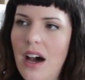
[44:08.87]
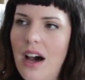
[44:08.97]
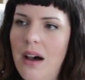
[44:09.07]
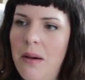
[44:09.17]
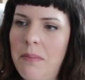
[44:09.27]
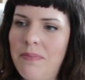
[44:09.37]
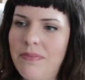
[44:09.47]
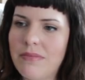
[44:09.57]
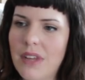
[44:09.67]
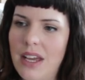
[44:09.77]
and
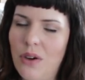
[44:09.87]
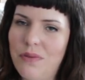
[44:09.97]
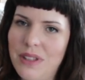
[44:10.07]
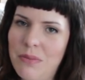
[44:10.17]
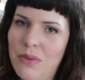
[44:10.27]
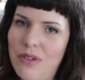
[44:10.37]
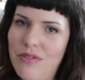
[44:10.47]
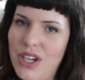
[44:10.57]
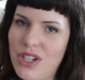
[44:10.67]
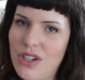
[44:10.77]
hopefully more
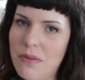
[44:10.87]
finished